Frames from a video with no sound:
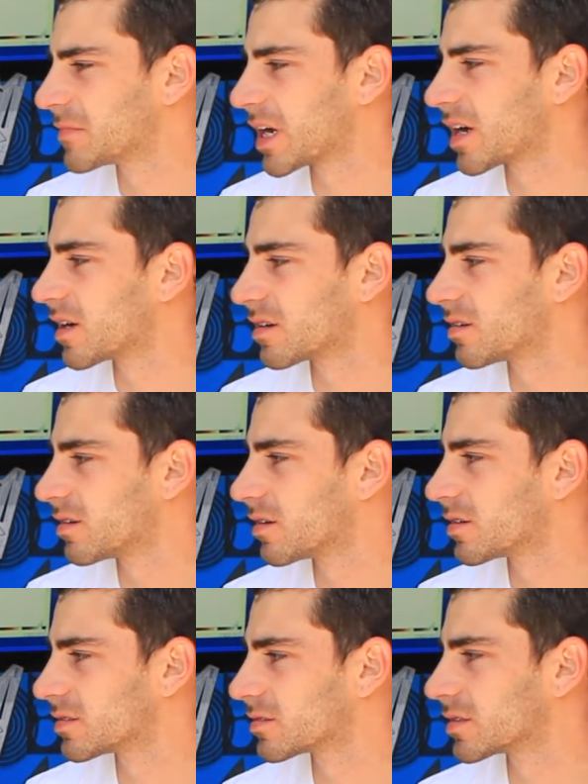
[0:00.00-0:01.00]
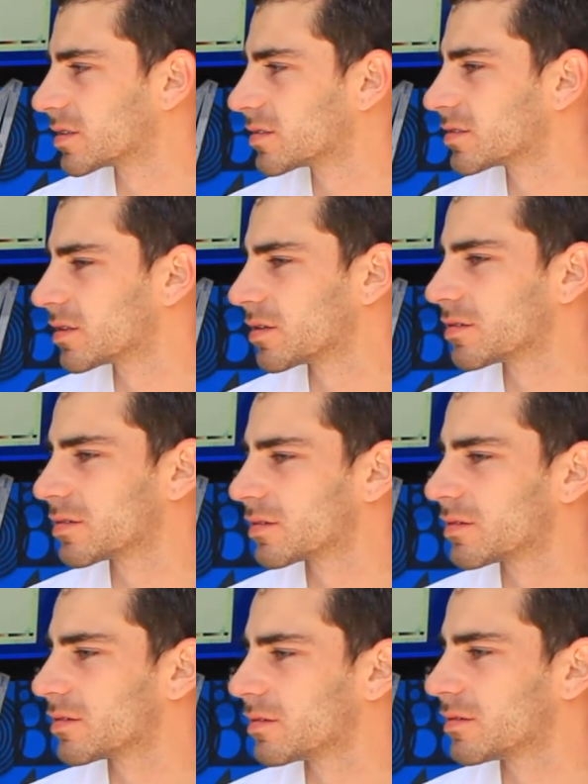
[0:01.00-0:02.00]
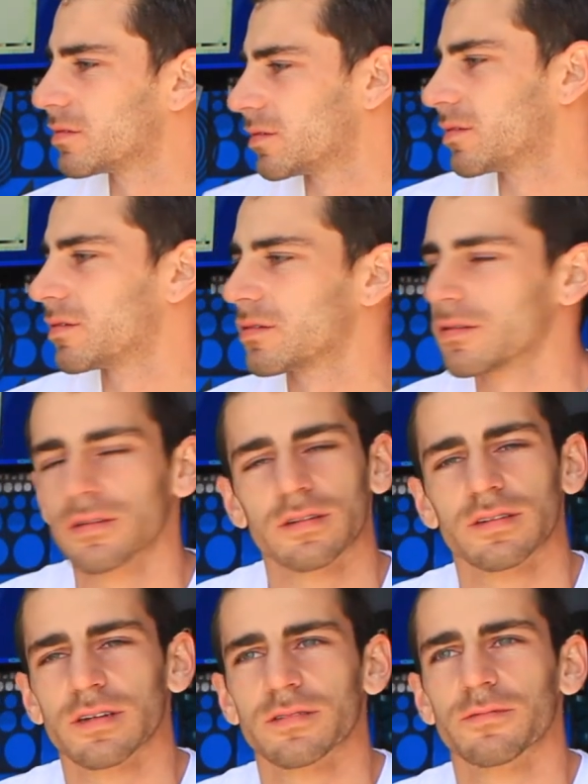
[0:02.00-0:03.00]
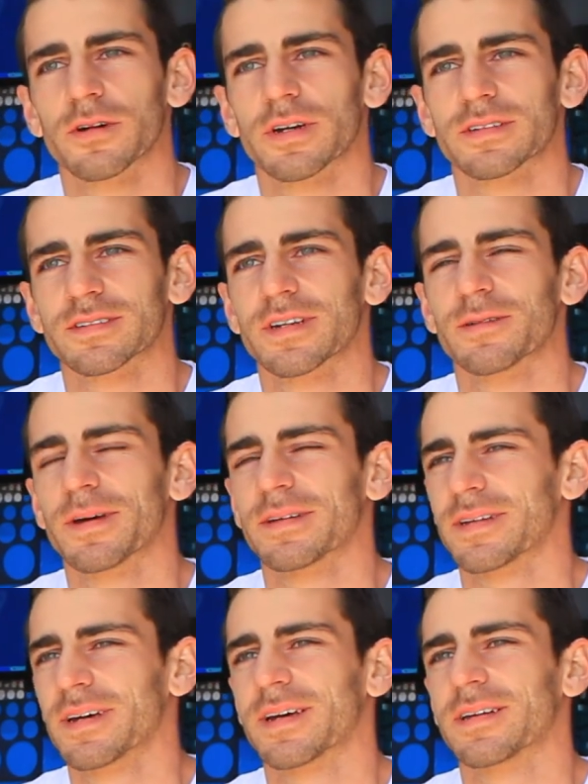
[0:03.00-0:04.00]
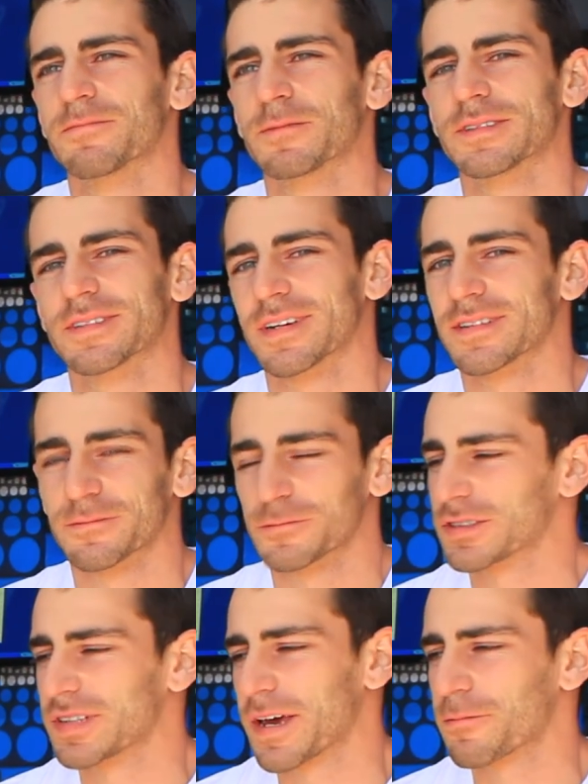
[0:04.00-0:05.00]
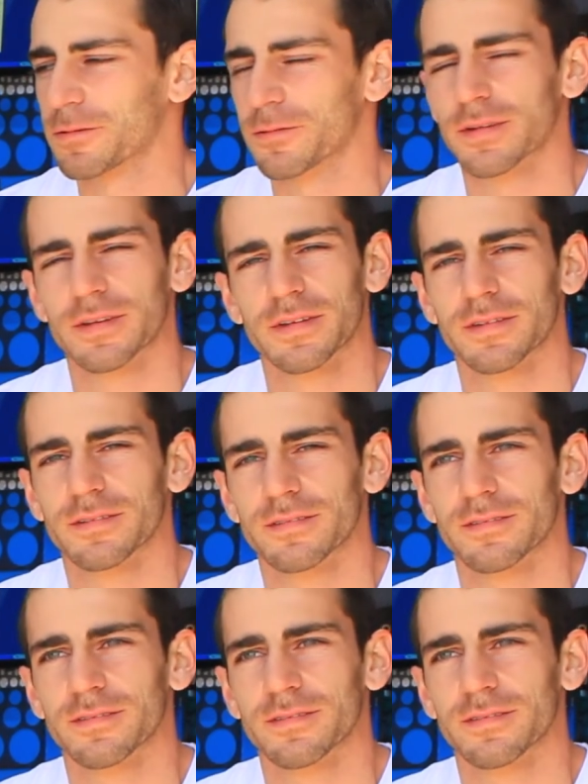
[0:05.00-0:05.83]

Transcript: Not at all, honestly. So there's nothing more I can say about that besides I'm just happy with it.